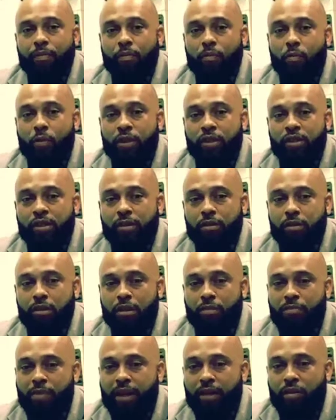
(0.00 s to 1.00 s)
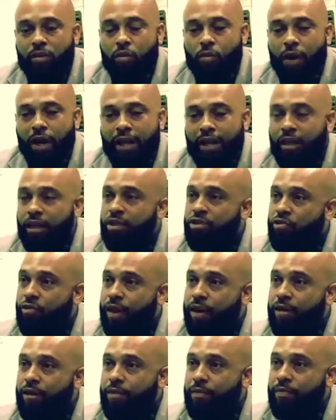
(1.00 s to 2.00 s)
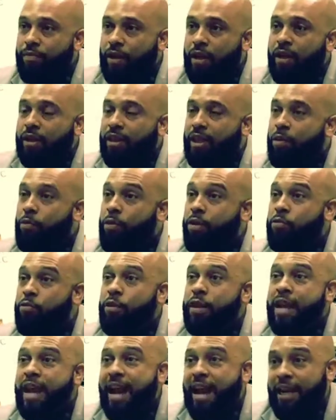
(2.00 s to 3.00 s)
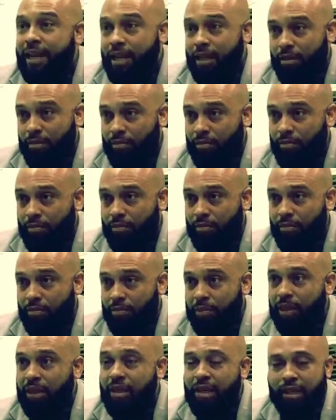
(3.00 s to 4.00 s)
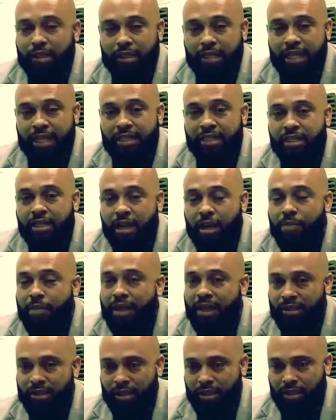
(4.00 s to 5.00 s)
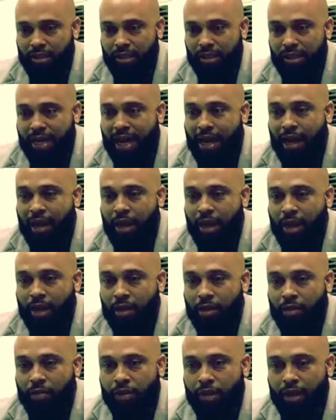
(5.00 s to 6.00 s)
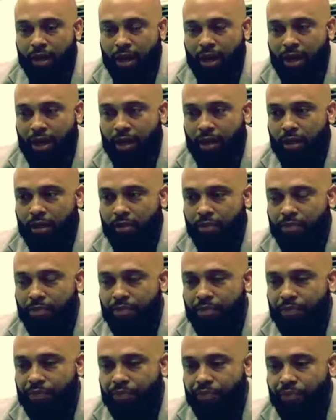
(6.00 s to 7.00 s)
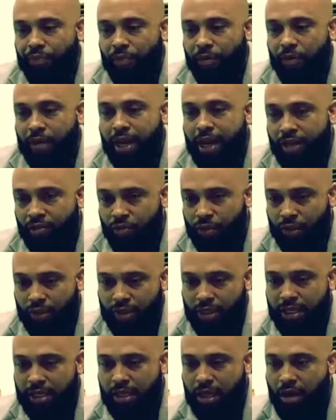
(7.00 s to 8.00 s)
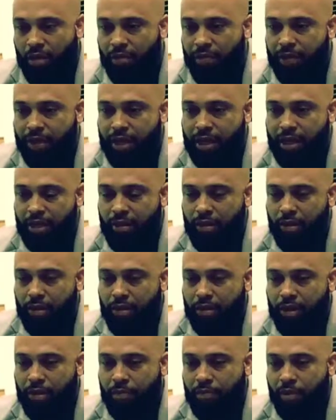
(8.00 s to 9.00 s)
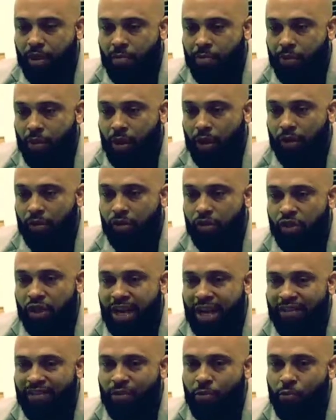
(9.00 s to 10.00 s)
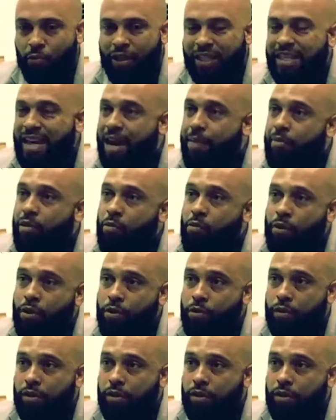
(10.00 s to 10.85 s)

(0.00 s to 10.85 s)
We submit through our illustrator, then we re-edit, because in some instances, the intricacies of the book, she has to retype the words.